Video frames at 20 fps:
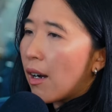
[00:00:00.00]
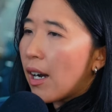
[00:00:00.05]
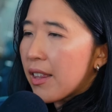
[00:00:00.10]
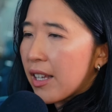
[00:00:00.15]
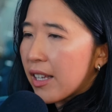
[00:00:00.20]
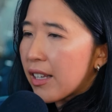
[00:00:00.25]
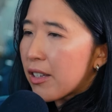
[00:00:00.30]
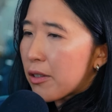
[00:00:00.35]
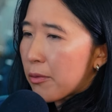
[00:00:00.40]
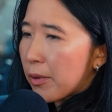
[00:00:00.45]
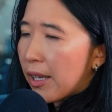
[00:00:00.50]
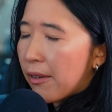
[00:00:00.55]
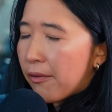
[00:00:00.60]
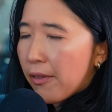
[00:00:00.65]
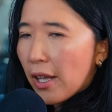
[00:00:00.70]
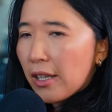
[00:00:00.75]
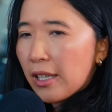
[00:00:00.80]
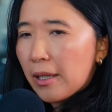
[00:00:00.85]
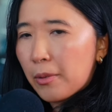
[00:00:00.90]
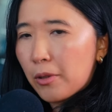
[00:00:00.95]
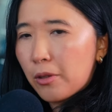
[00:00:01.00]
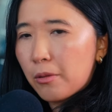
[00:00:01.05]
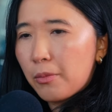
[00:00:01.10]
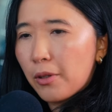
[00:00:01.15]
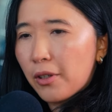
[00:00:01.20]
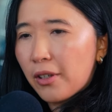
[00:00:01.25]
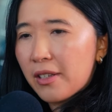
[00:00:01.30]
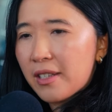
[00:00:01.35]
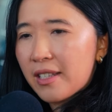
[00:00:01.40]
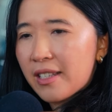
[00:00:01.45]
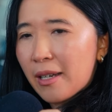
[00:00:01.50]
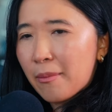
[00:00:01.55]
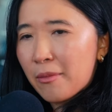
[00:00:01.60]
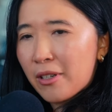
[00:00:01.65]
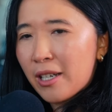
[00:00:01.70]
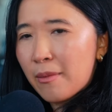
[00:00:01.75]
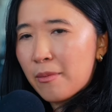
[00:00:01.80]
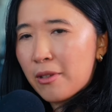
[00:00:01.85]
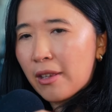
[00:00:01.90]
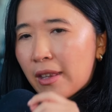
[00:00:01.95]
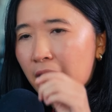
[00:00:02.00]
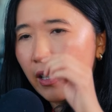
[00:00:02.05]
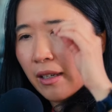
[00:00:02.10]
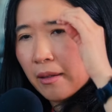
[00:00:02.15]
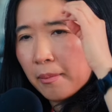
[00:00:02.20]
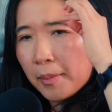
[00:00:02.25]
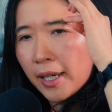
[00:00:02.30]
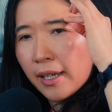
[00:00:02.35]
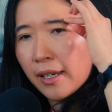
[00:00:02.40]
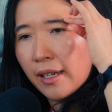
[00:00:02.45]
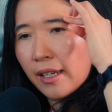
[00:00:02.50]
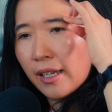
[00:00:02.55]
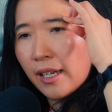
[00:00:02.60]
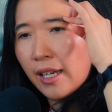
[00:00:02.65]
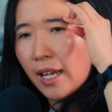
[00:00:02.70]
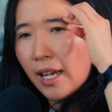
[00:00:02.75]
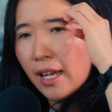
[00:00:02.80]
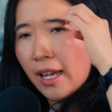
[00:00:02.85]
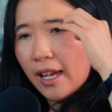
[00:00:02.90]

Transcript: I think it's really valuable because sometimes you think about it,